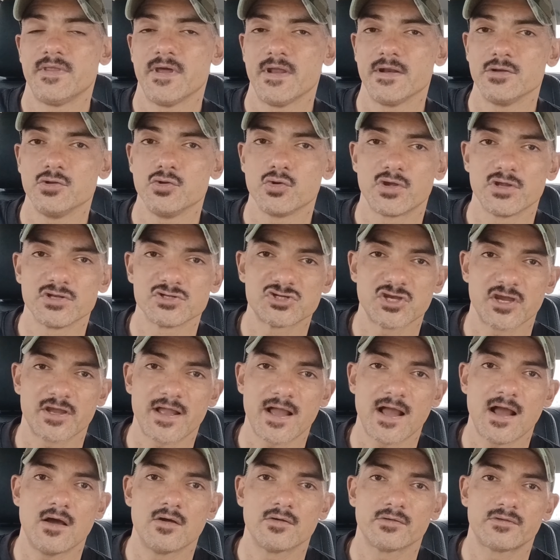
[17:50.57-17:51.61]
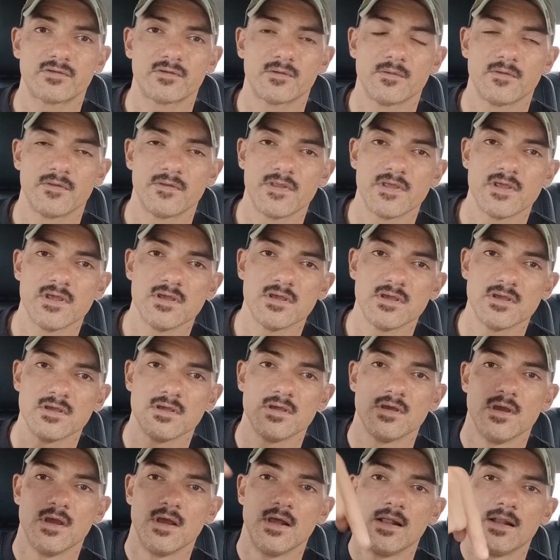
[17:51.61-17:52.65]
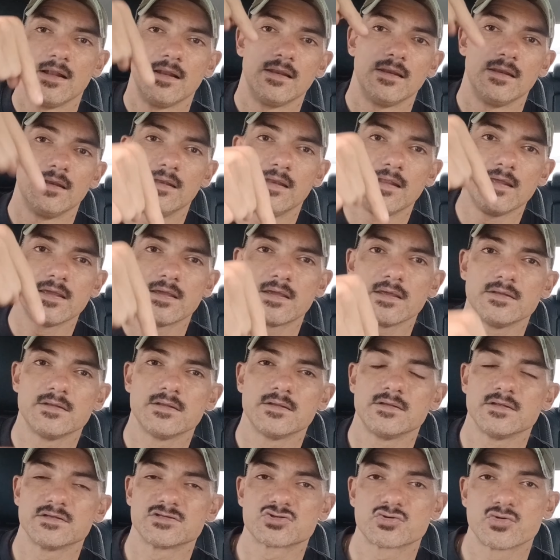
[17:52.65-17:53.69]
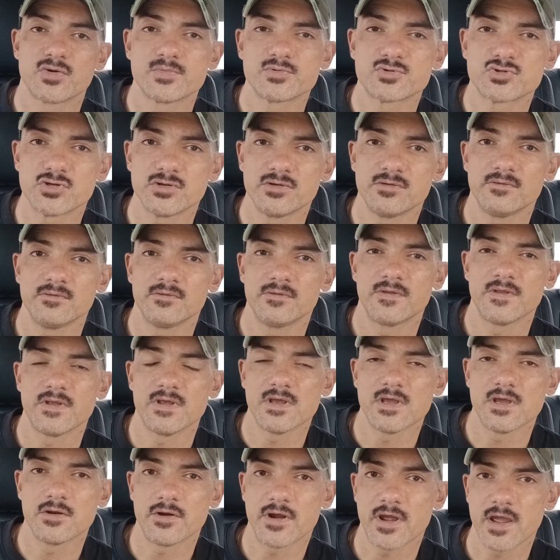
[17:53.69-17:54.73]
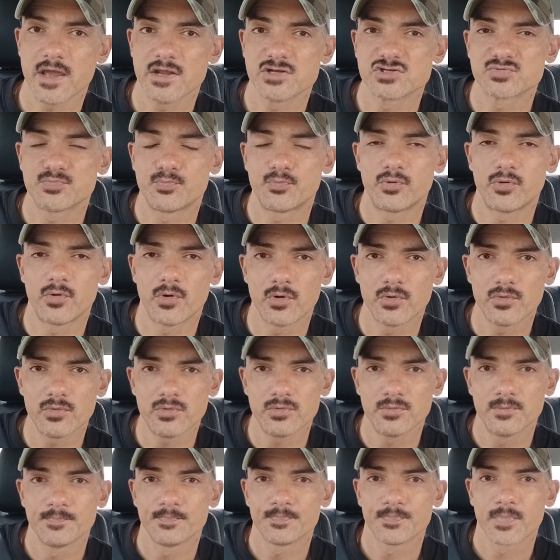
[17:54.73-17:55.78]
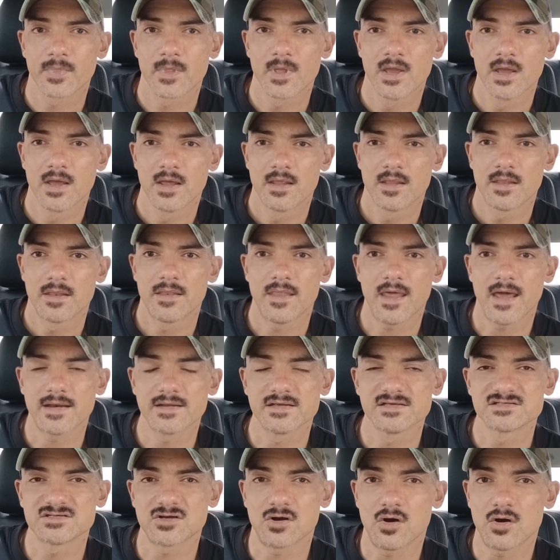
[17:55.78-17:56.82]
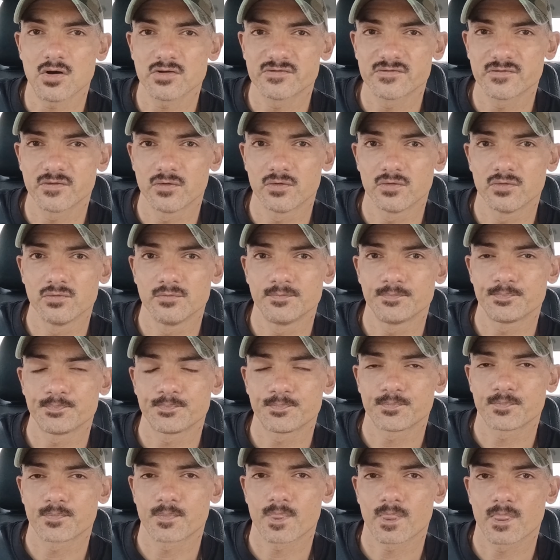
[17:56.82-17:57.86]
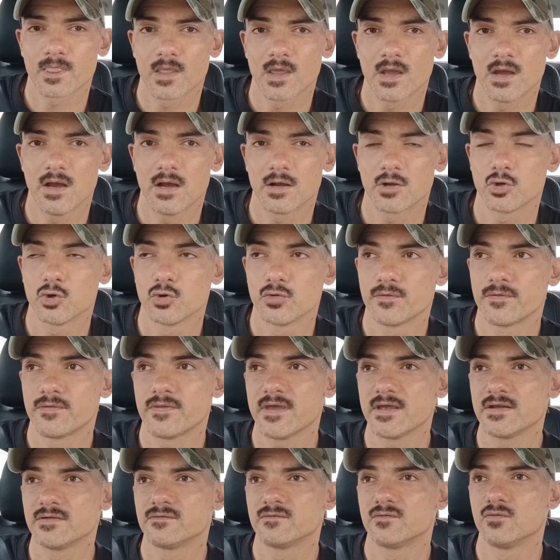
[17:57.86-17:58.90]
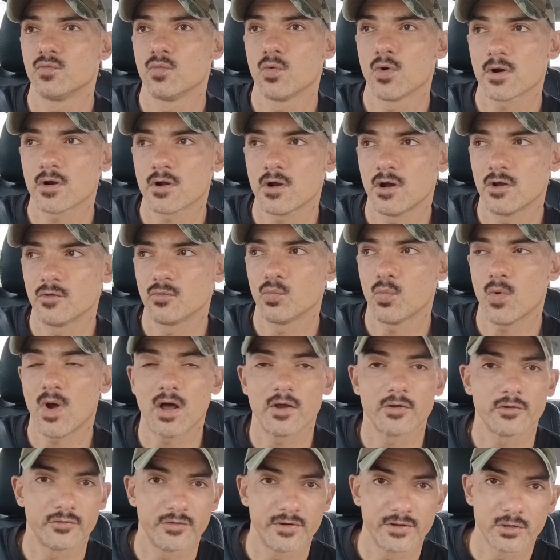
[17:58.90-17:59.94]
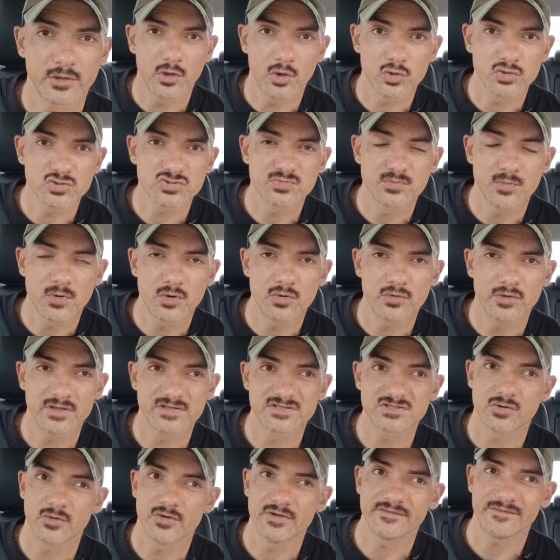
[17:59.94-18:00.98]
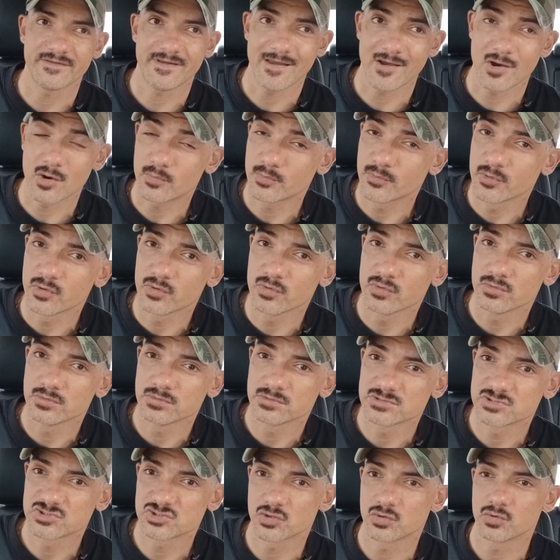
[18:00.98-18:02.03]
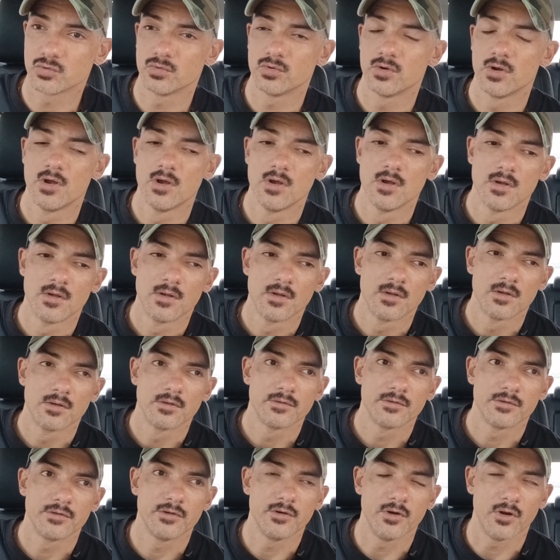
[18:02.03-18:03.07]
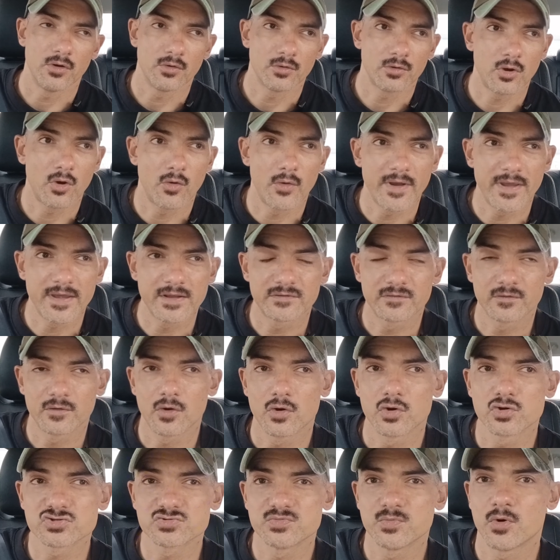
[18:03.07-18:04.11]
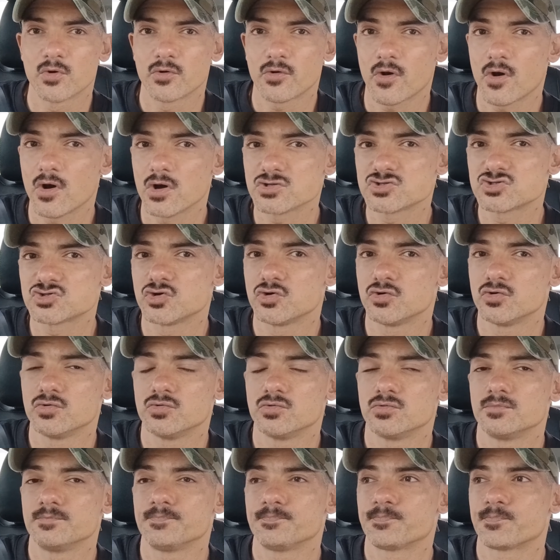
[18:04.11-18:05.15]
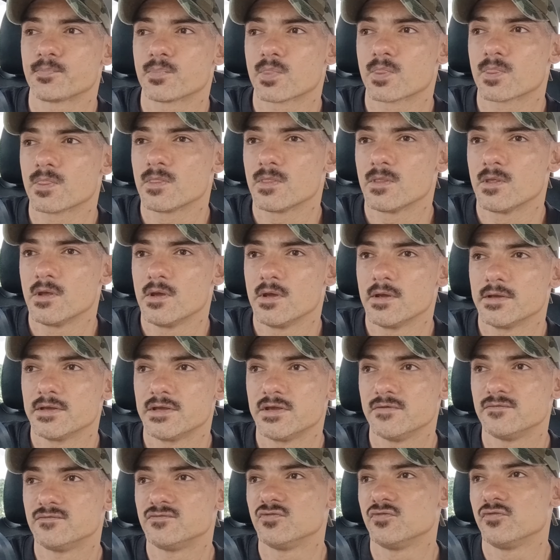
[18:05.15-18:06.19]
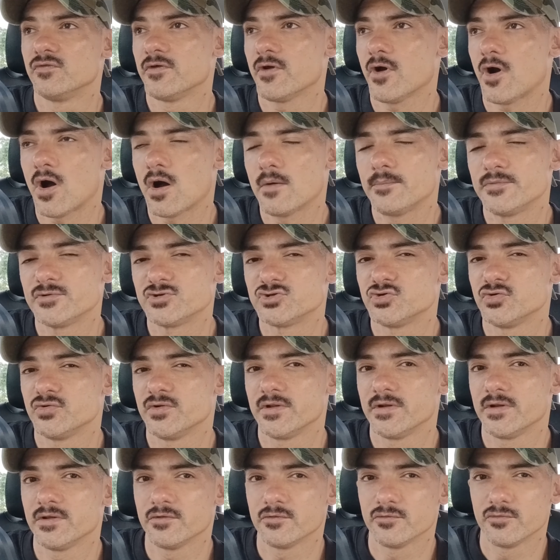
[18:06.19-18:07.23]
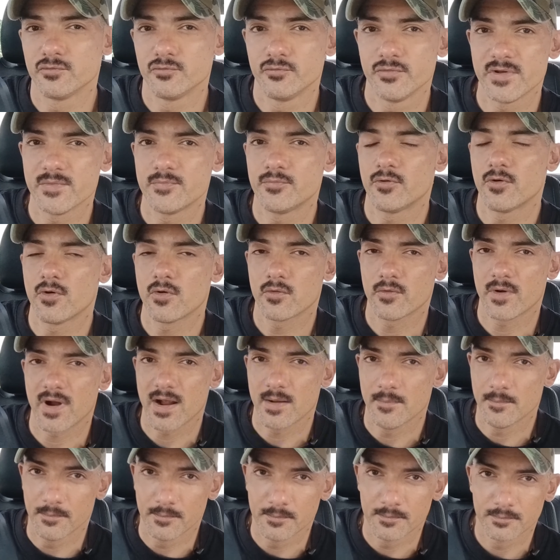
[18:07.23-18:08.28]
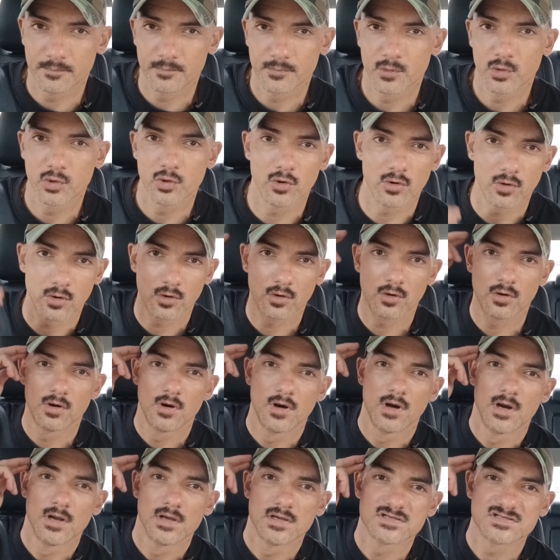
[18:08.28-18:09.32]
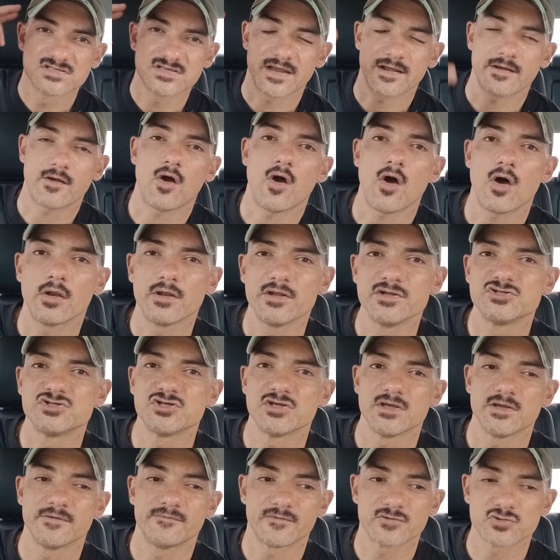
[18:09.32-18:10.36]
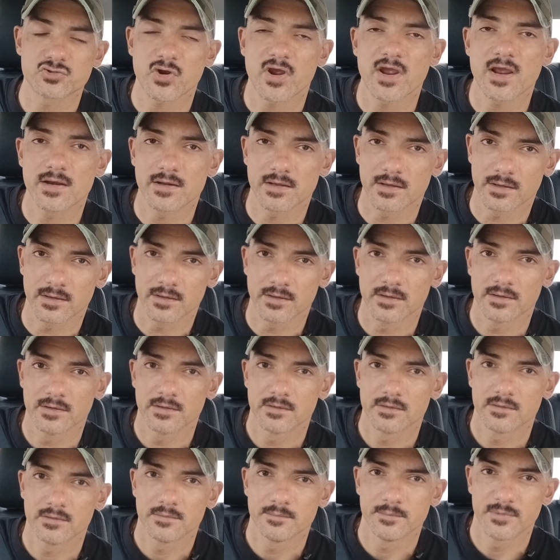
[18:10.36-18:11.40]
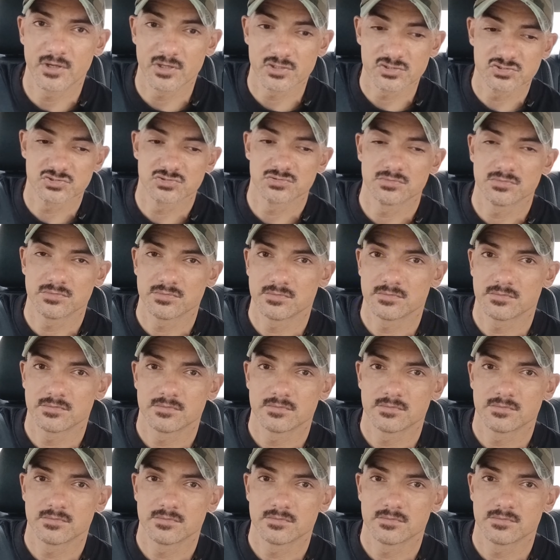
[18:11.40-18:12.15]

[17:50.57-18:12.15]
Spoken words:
then you can check out the link in the description, the Inner Edge Pro. That is also a good thing to work on while in ghost mode. It's going to help you. So, going into ghost mode also gives you the opportunity to reprogram your psychology for trading, because